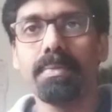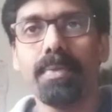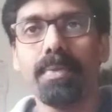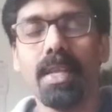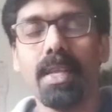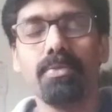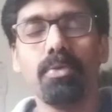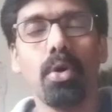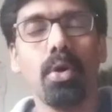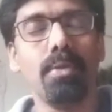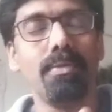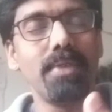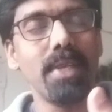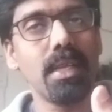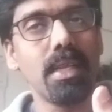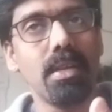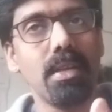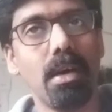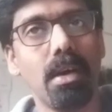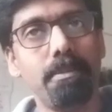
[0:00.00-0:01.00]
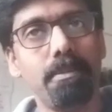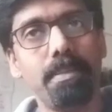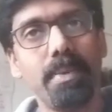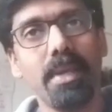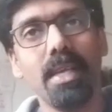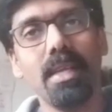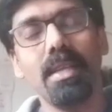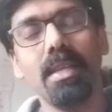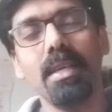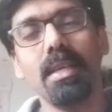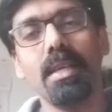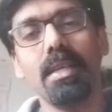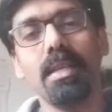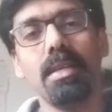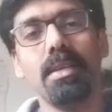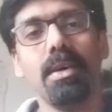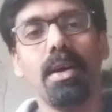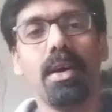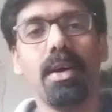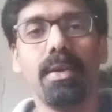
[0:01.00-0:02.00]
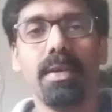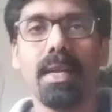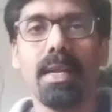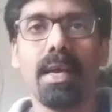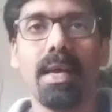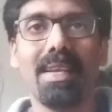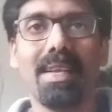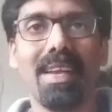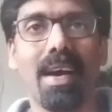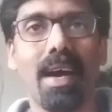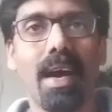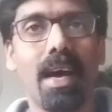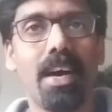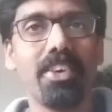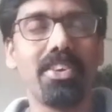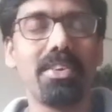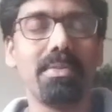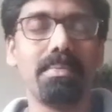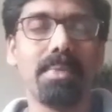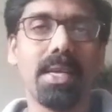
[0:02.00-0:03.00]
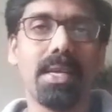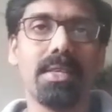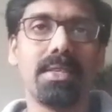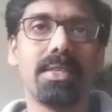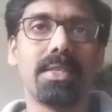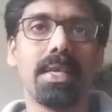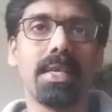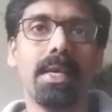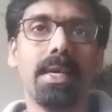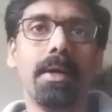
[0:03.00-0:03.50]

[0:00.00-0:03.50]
involving an opinion or an argument,